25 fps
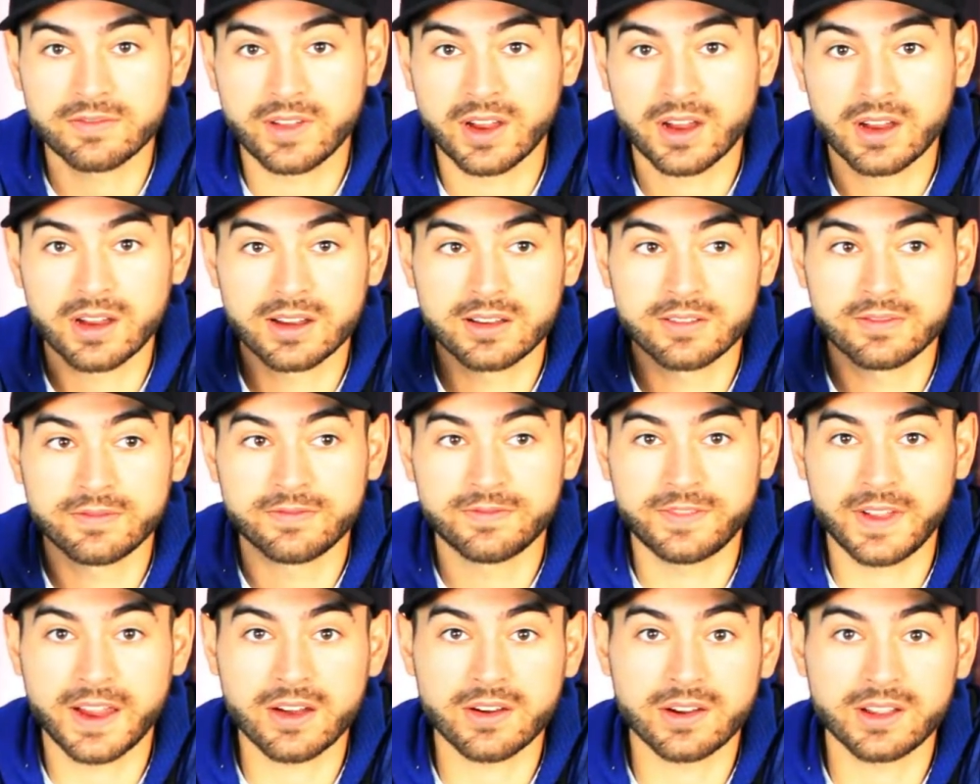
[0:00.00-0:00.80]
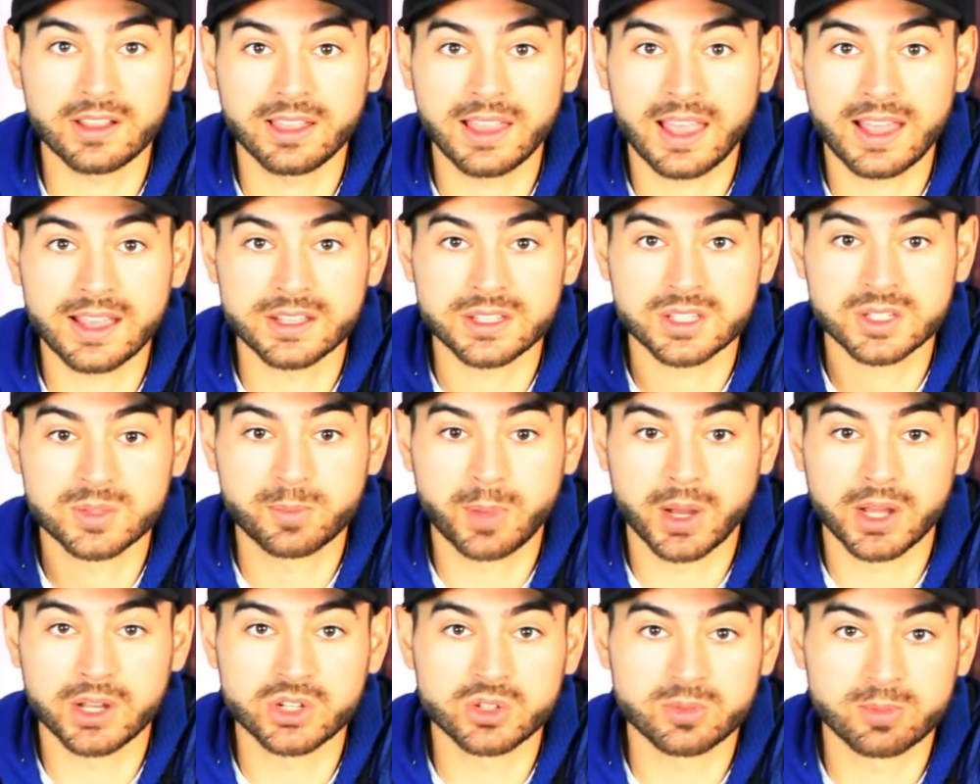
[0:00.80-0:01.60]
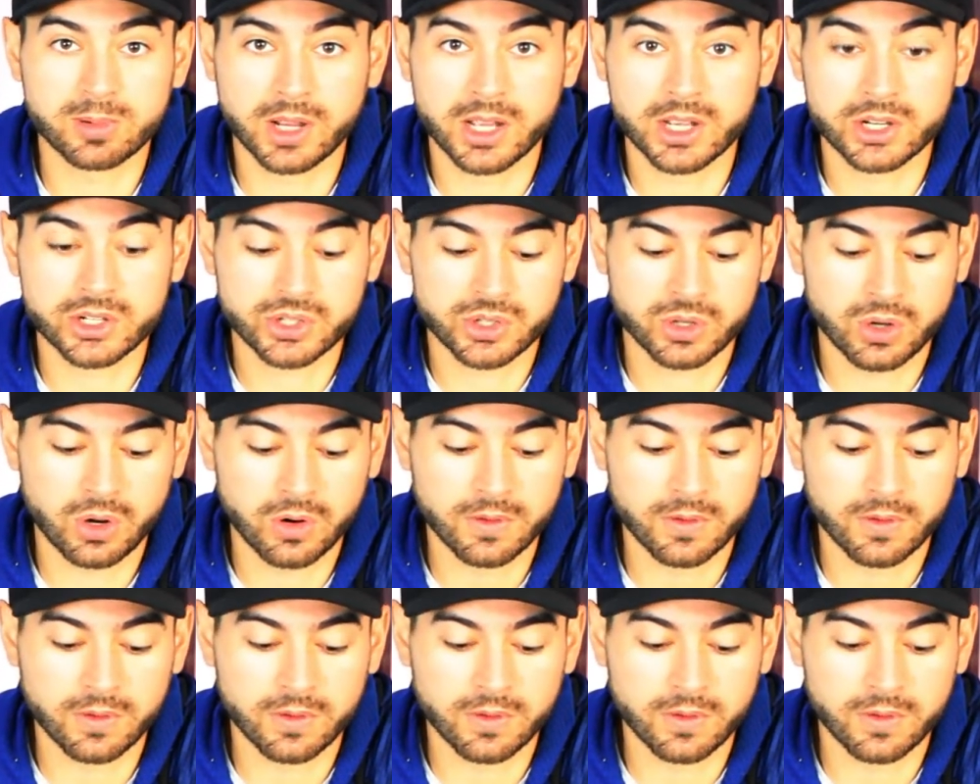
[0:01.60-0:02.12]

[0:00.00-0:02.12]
very, very light sponge brush